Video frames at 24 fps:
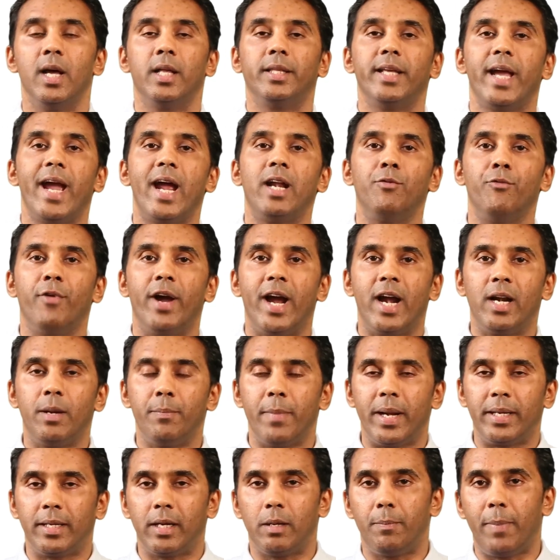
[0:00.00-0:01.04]
the
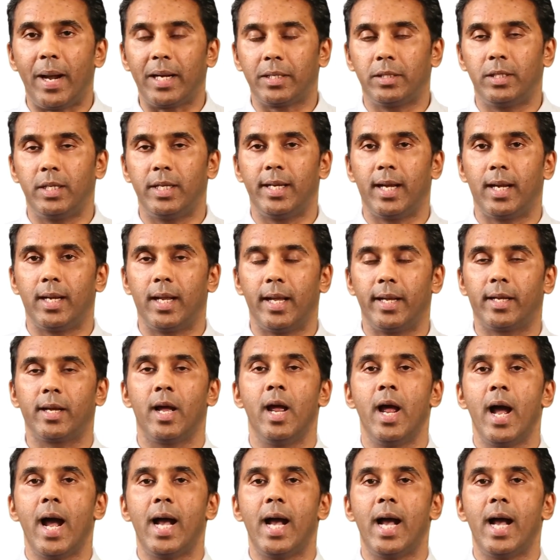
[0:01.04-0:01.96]
environmental bacteria like